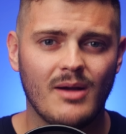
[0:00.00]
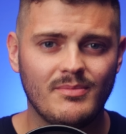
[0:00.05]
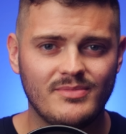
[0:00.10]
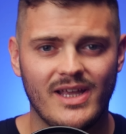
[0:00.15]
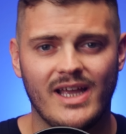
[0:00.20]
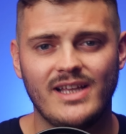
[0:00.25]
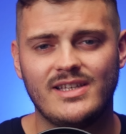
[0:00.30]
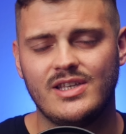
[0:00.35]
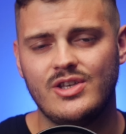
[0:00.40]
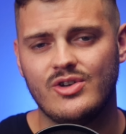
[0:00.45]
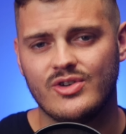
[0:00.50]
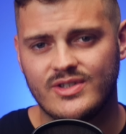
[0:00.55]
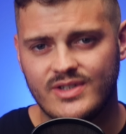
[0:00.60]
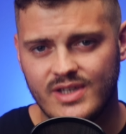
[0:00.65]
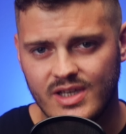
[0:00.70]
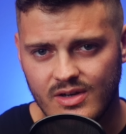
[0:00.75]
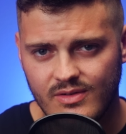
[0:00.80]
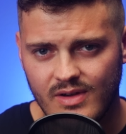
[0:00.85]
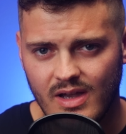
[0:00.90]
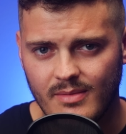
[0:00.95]
updating your
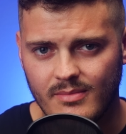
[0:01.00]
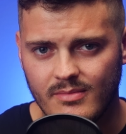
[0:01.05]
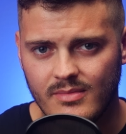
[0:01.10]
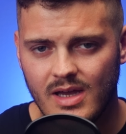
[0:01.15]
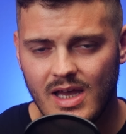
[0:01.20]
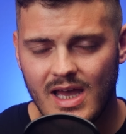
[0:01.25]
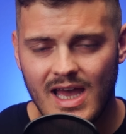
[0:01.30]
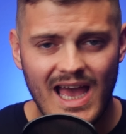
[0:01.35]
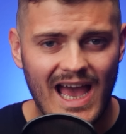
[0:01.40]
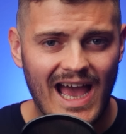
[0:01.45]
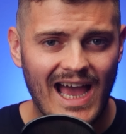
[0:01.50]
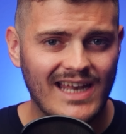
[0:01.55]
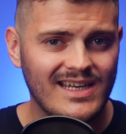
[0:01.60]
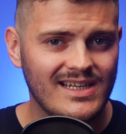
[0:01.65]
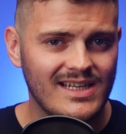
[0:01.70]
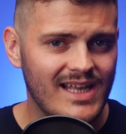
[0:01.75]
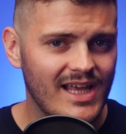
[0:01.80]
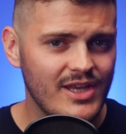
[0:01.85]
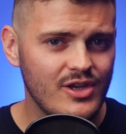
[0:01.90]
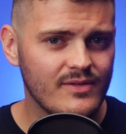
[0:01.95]
CRM
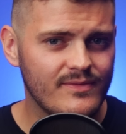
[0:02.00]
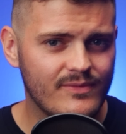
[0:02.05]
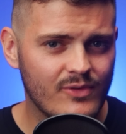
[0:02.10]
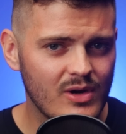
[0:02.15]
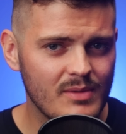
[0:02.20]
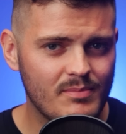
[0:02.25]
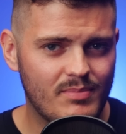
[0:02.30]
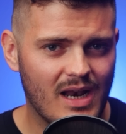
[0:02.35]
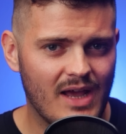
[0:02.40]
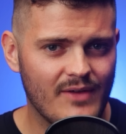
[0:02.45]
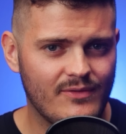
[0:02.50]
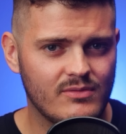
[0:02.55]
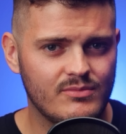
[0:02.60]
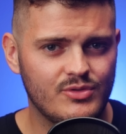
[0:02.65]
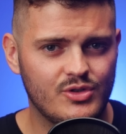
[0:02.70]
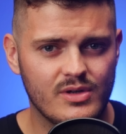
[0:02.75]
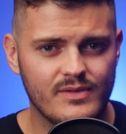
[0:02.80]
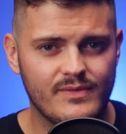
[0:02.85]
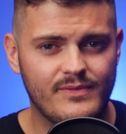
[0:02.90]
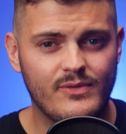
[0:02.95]
and let your VoIP
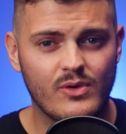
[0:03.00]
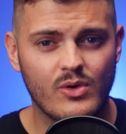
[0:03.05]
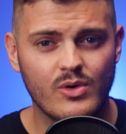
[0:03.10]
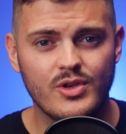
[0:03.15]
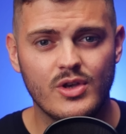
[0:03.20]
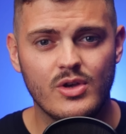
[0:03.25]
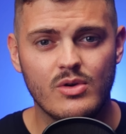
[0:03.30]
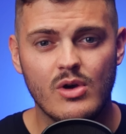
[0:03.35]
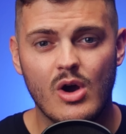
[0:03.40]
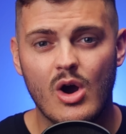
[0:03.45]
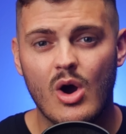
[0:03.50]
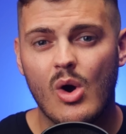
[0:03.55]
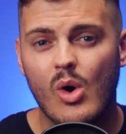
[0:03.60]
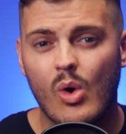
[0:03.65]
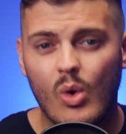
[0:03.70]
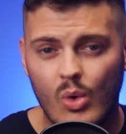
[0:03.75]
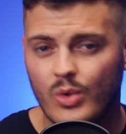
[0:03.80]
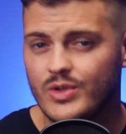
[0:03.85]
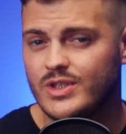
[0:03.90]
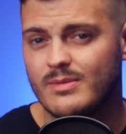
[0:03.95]
platform do it for you
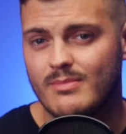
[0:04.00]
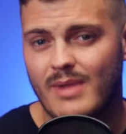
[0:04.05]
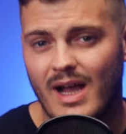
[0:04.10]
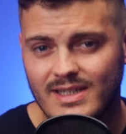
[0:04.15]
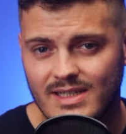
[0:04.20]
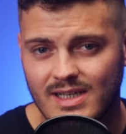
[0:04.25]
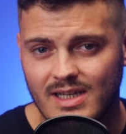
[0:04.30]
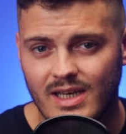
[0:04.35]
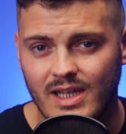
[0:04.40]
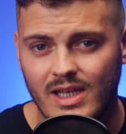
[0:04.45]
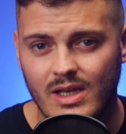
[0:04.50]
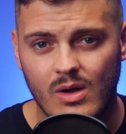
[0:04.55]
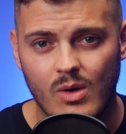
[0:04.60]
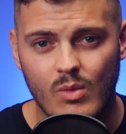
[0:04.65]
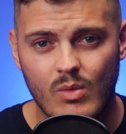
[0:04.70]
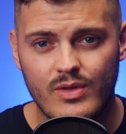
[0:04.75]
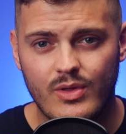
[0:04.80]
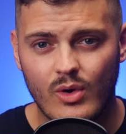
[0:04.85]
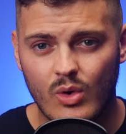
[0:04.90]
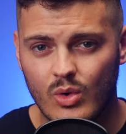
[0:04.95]
automatically
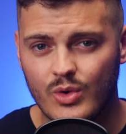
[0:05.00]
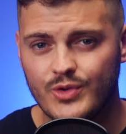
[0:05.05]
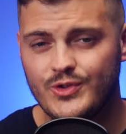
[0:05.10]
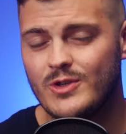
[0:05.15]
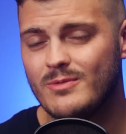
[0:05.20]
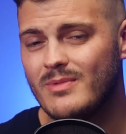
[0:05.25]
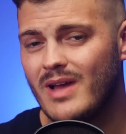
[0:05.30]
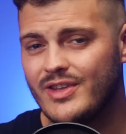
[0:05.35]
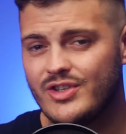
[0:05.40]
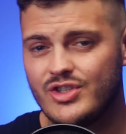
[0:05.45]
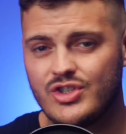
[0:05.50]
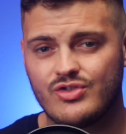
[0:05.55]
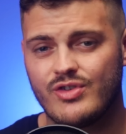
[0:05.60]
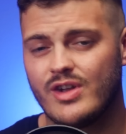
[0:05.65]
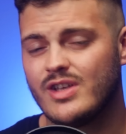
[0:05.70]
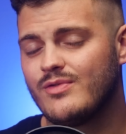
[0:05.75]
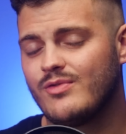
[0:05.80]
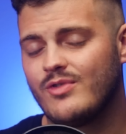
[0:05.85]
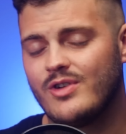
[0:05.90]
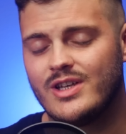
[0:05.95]
with awesome and
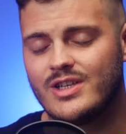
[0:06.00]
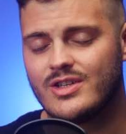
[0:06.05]
stress-free